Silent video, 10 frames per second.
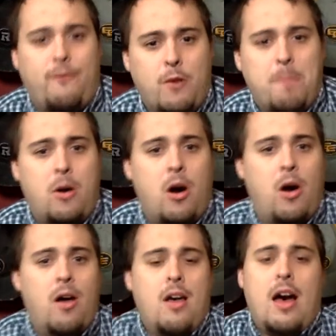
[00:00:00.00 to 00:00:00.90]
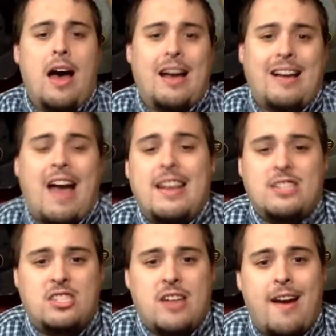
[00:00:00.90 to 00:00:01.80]
football uh, kind of
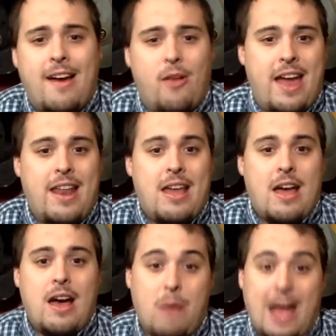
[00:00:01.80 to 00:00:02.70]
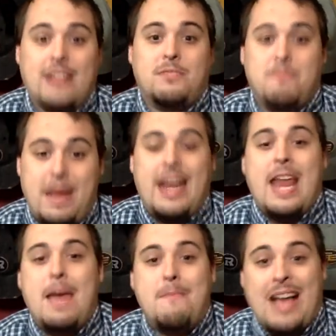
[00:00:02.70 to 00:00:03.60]
style that has made
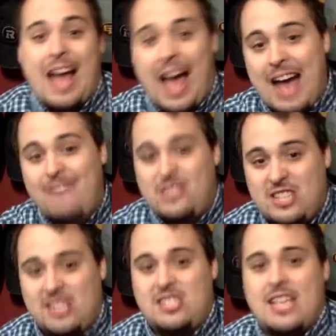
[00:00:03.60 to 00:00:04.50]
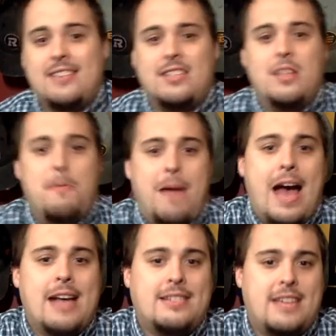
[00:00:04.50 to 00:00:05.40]
him have success in the
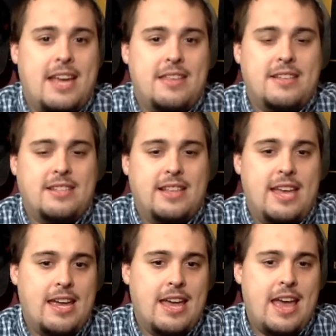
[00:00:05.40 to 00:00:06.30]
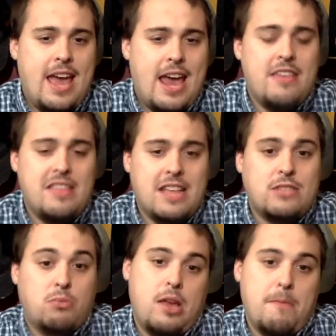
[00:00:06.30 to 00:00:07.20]
past in this league. And I think that's
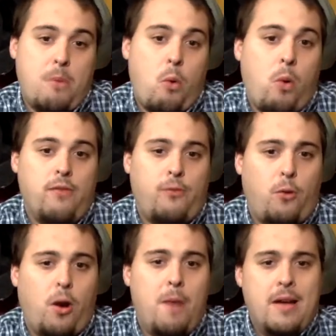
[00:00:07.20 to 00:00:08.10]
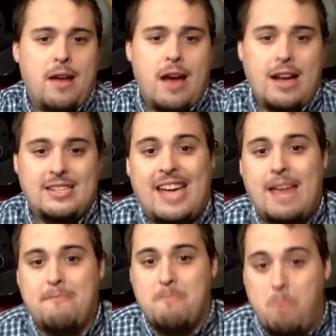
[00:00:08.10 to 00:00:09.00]
really important for him uh, to get
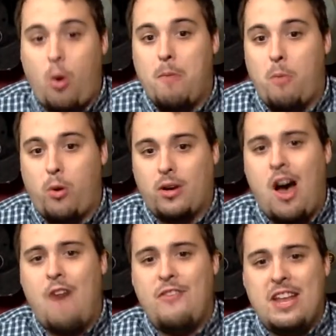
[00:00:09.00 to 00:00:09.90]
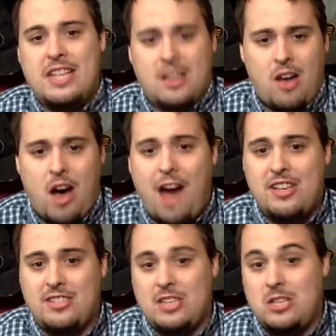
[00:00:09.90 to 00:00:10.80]
more and more confidence.
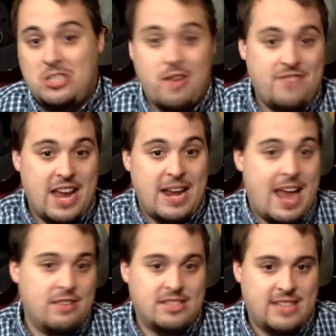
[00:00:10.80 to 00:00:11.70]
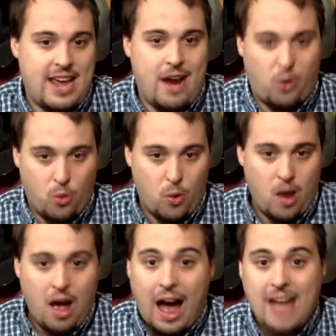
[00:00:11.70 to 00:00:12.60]
Obviously, you still have Dane Evans there, who
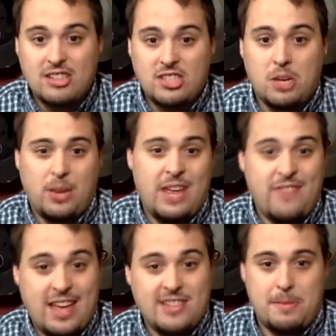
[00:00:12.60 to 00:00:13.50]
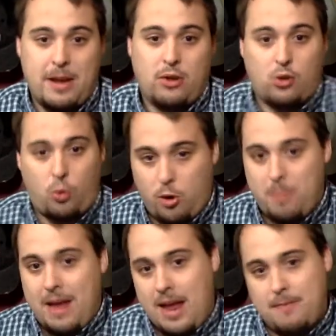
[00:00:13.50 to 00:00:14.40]
I still believe is the better
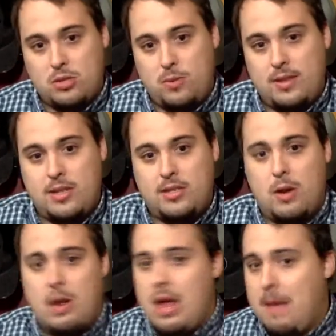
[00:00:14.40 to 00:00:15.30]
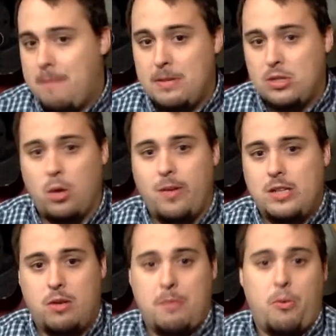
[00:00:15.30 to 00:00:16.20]
quarterback between the two, but Masoli's
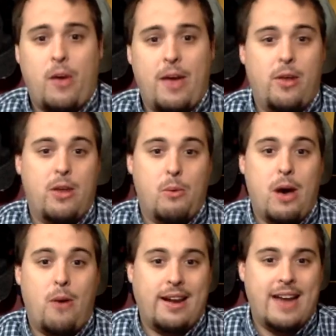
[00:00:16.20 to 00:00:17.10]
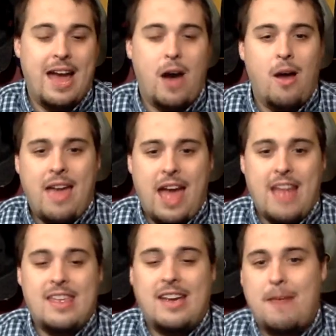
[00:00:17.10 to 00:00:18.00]
really playing really well right now. And
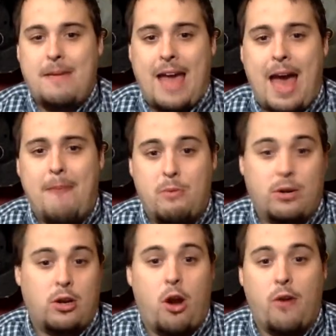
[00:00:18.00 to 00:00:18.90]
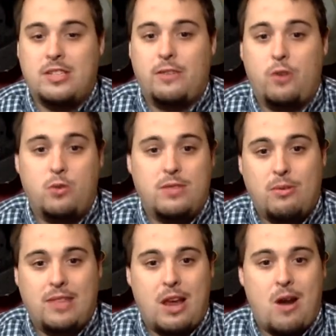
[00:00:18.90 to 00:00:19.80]
you got to be happy regardless of who's out
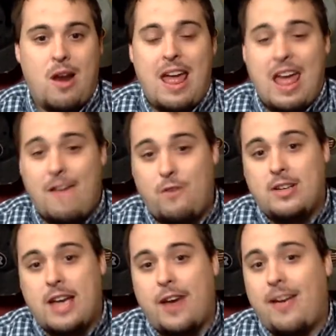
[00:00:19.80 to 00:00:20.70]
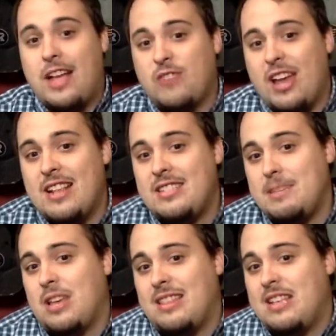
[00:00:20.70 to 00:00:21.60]
there. If you're a Tiger Cats fan, it
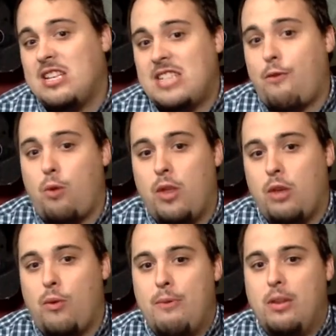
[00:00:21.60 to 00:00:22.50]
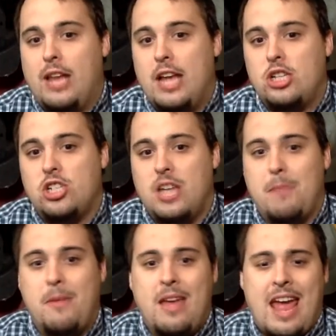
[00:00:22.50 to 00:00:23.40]
seems like they just have a really great relationship
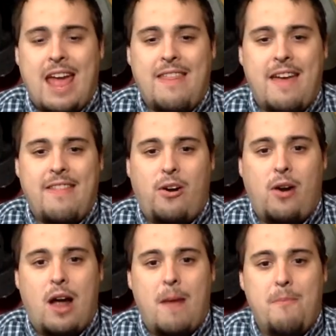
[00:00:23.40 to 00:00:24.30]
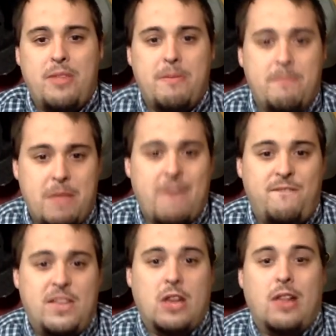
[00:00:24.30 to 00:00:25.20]
and that they're um, they, they
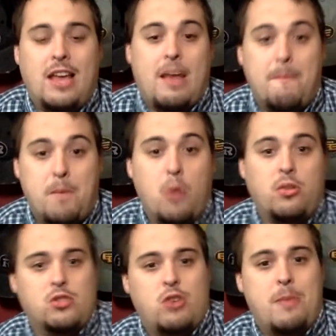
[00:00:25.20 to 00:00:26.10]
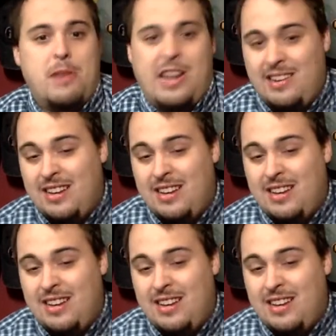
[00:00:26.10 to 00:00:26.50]
feel like they're both contributing